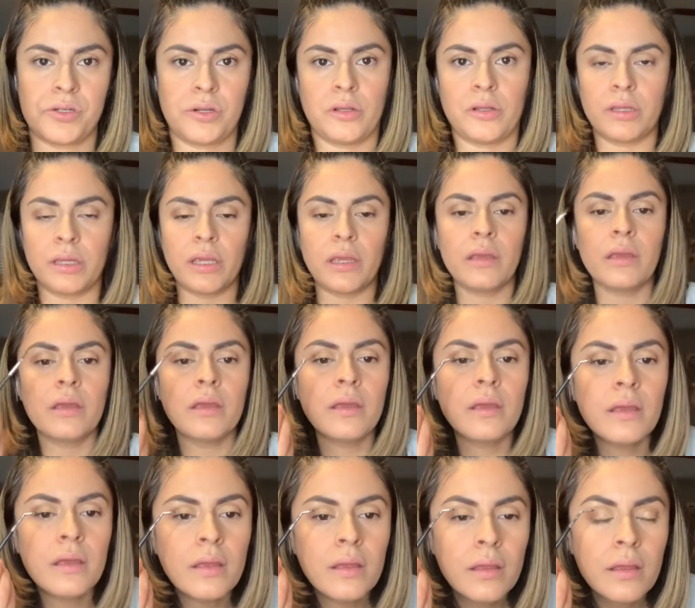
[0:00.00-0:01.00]
And then
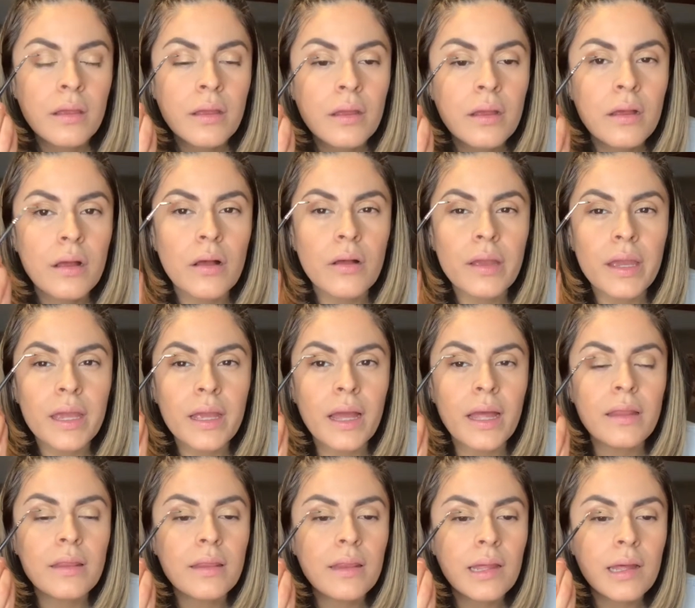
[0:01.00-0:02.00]
here,
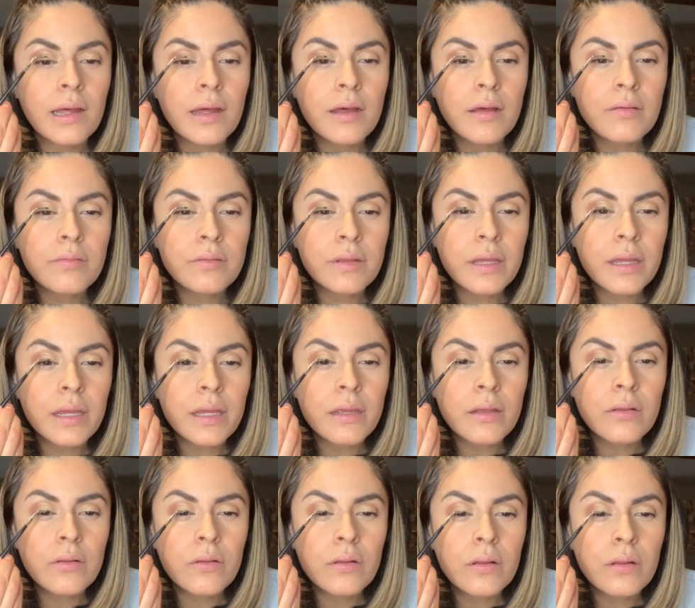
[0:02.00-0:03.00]
I
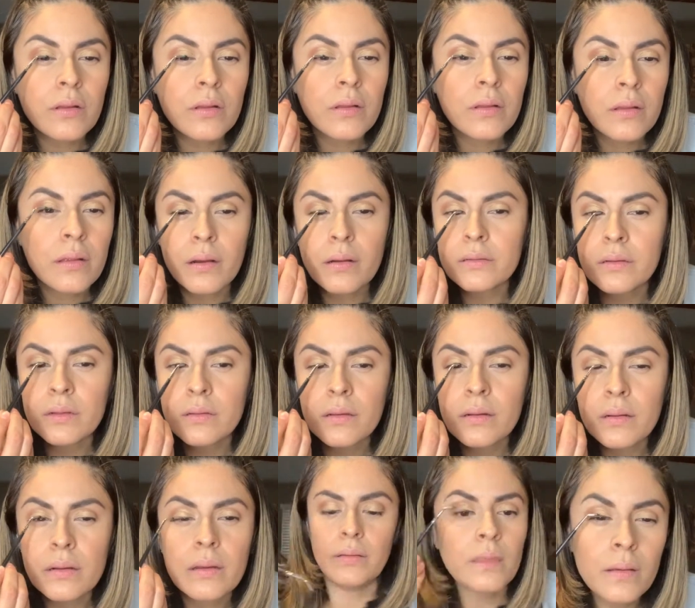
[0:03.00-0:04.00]
took a little
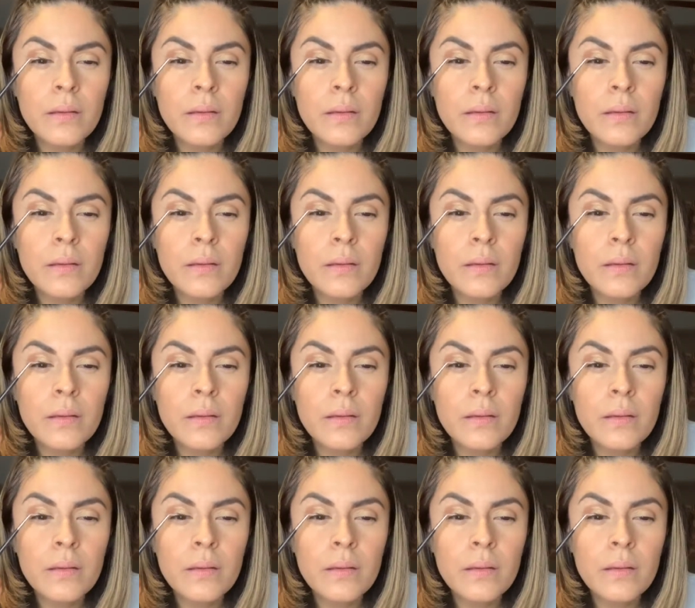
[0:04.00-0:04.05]
longer than